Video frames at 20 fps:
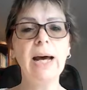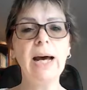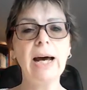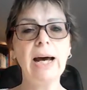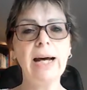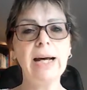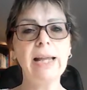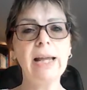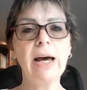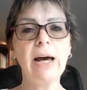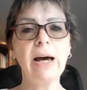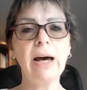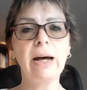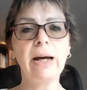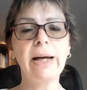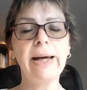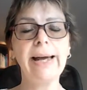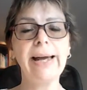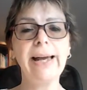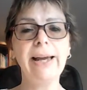And
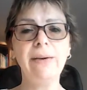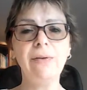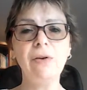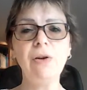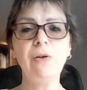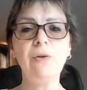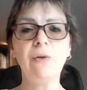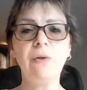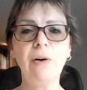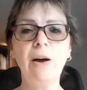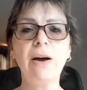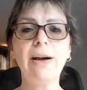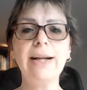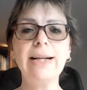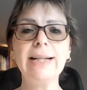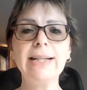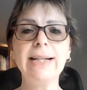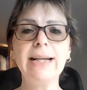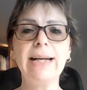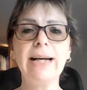if you
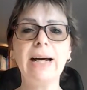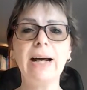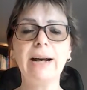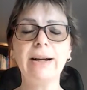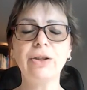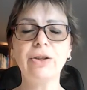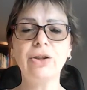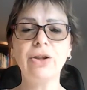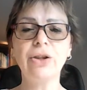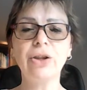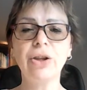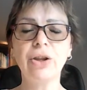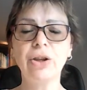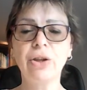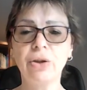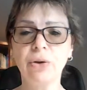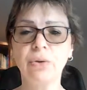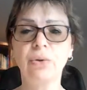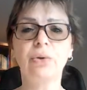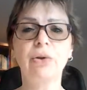find the
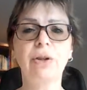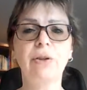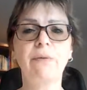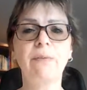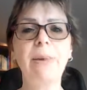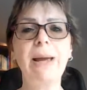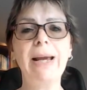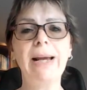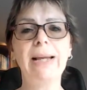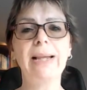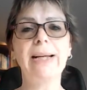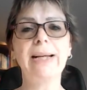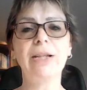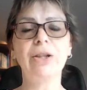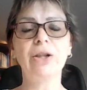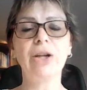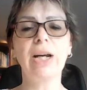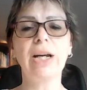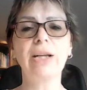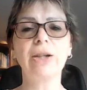thought of making these
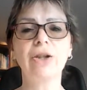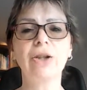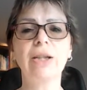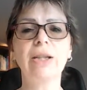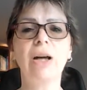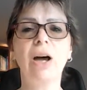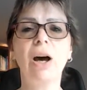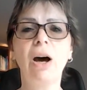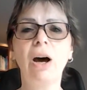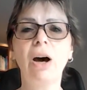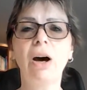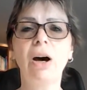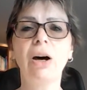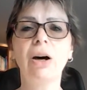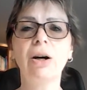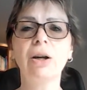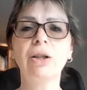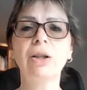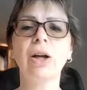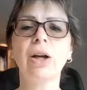changes
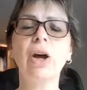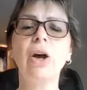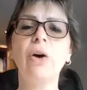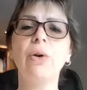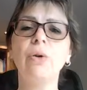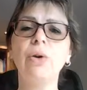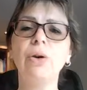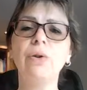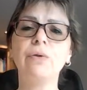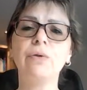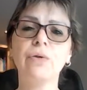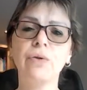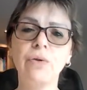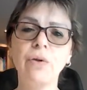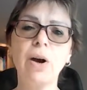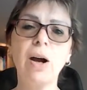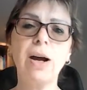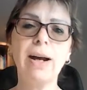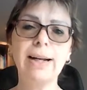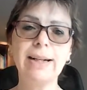hard, or you've
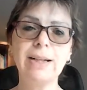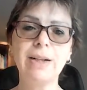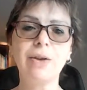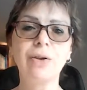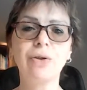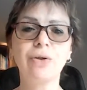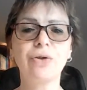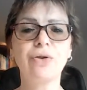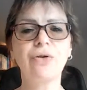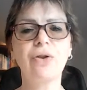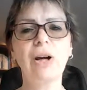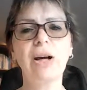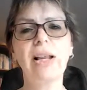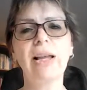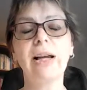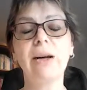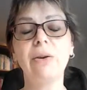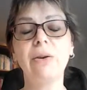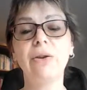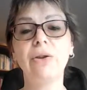tried and you're
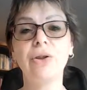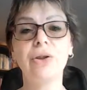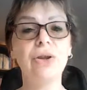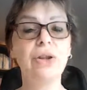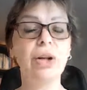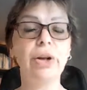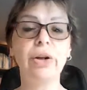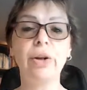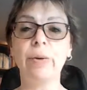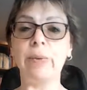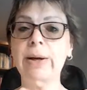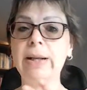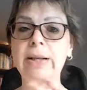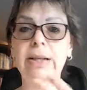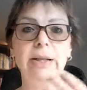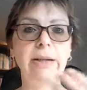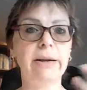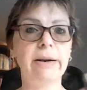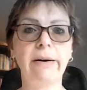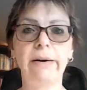struggling, or you just don't know where to
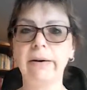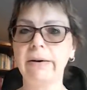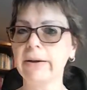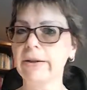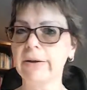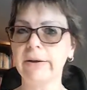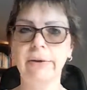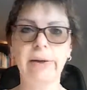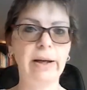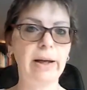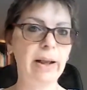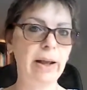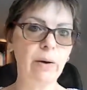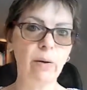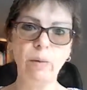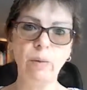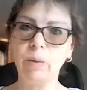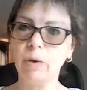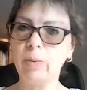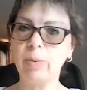start because you think they
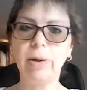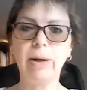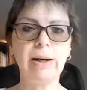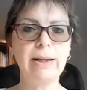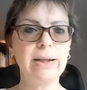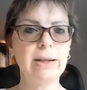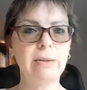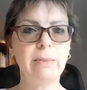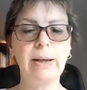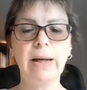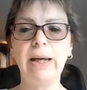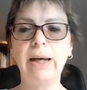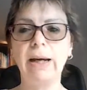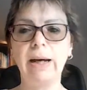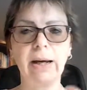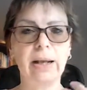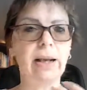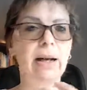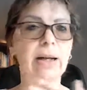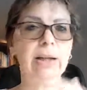all apply to me
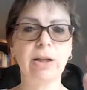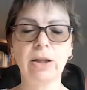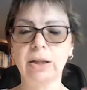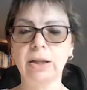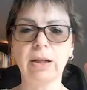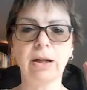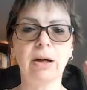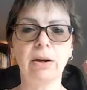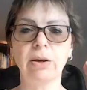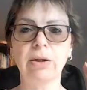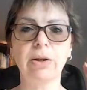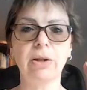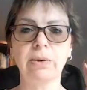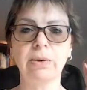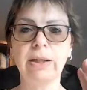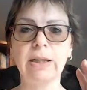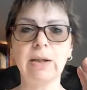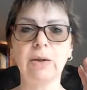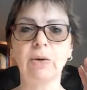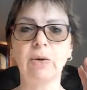and I just can't do
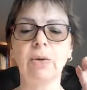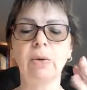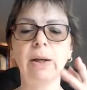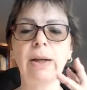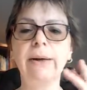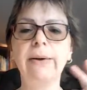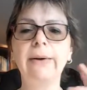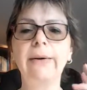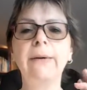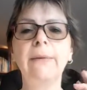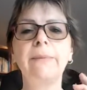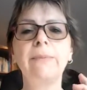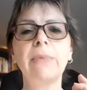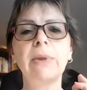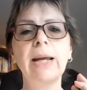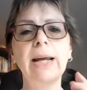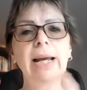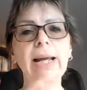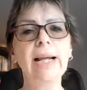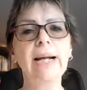it all,
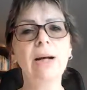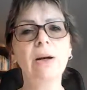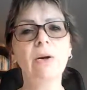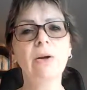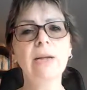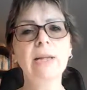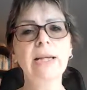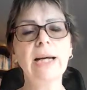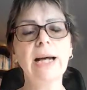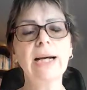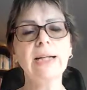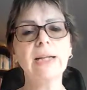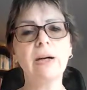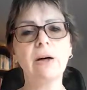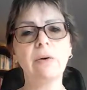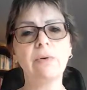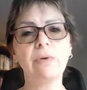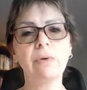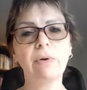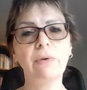then get in contact. I
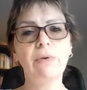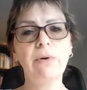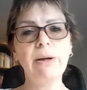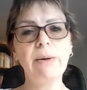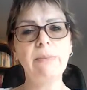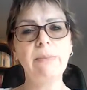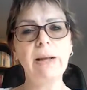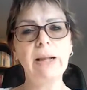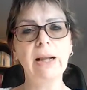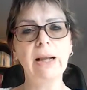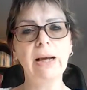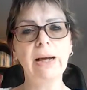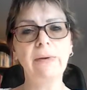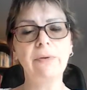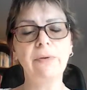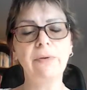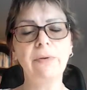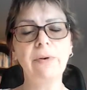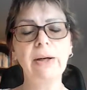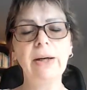offer a free
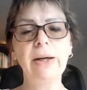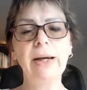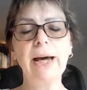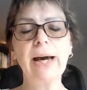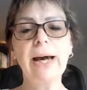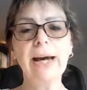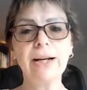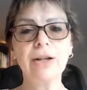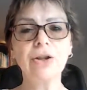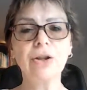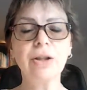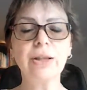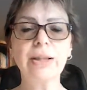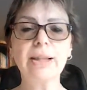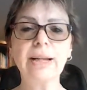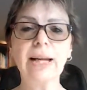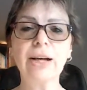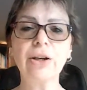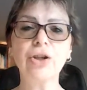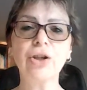midlife action
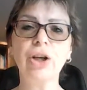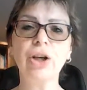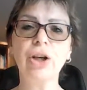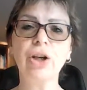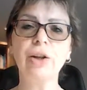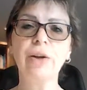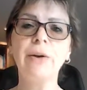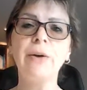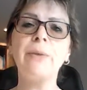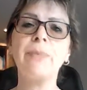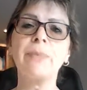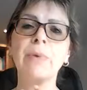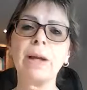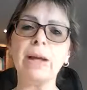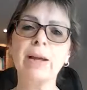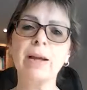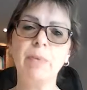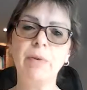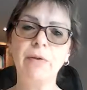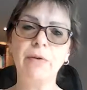session,
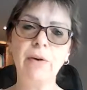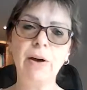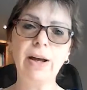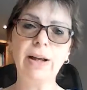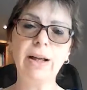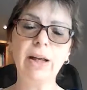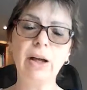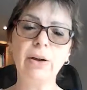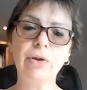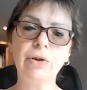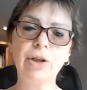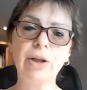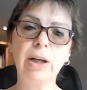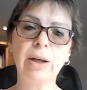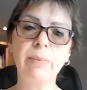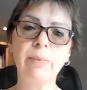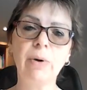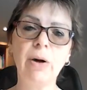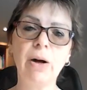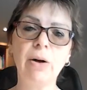and I provide
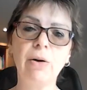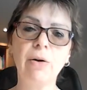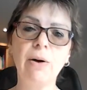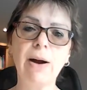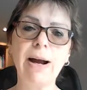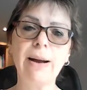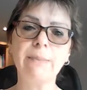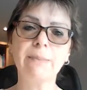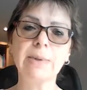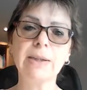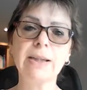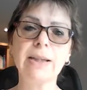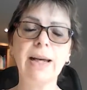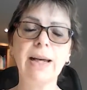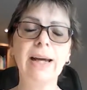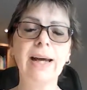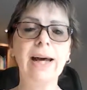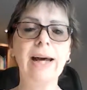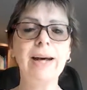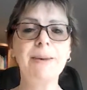coaching programs
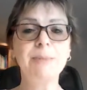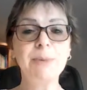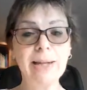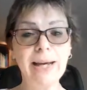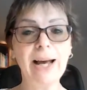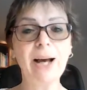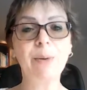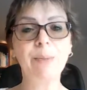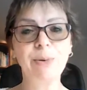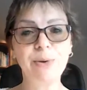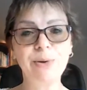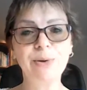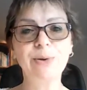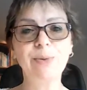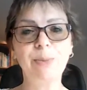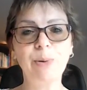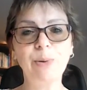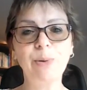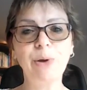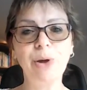to help you,
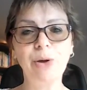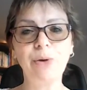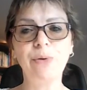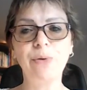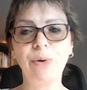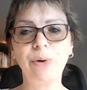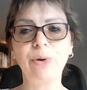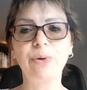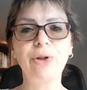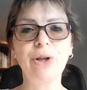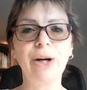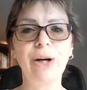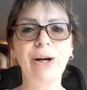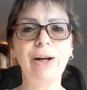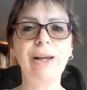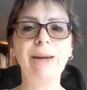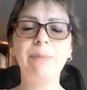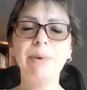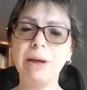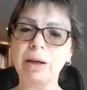support you through your
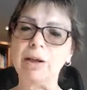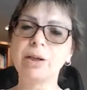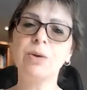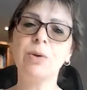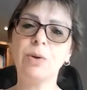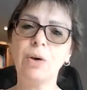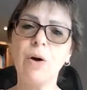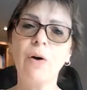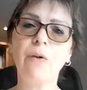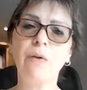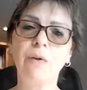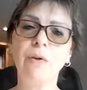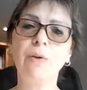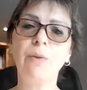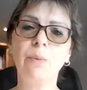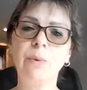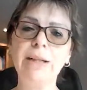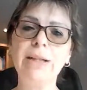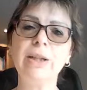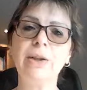journey, because
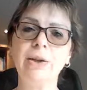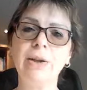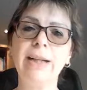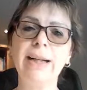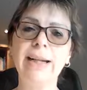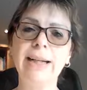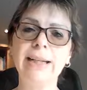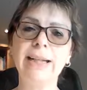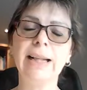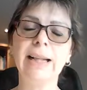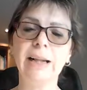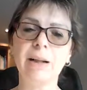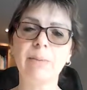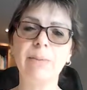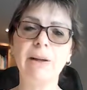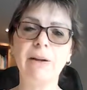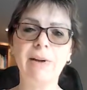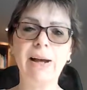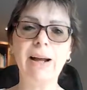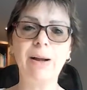often we do need a little
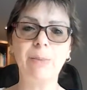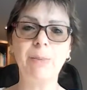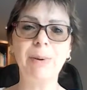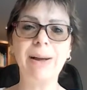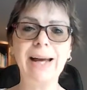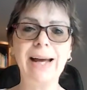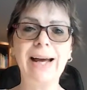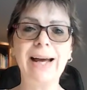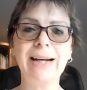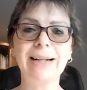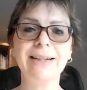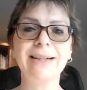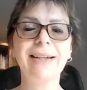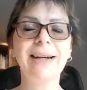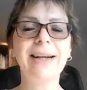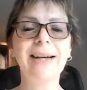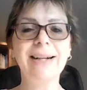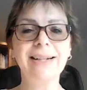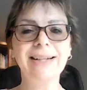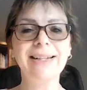bit of a helping hand
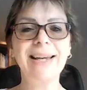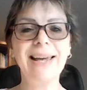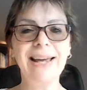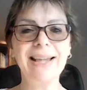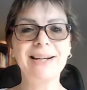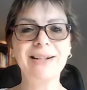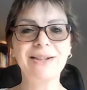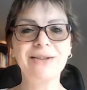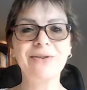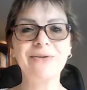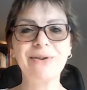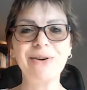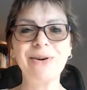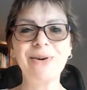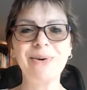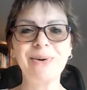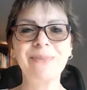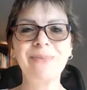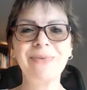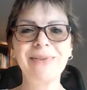to get us
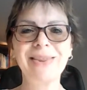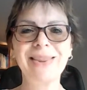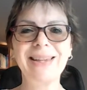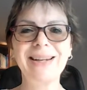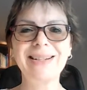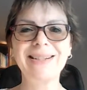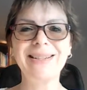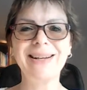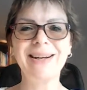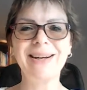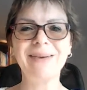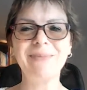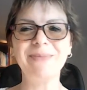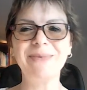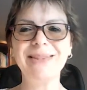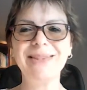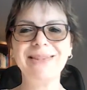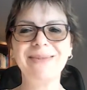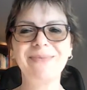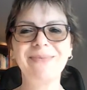through these
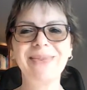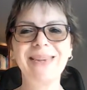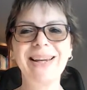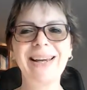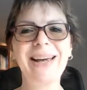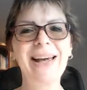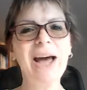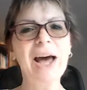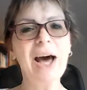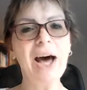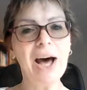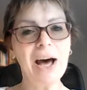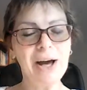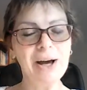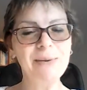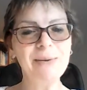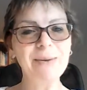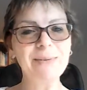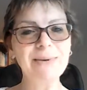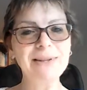times. I
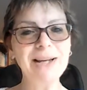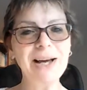hope that was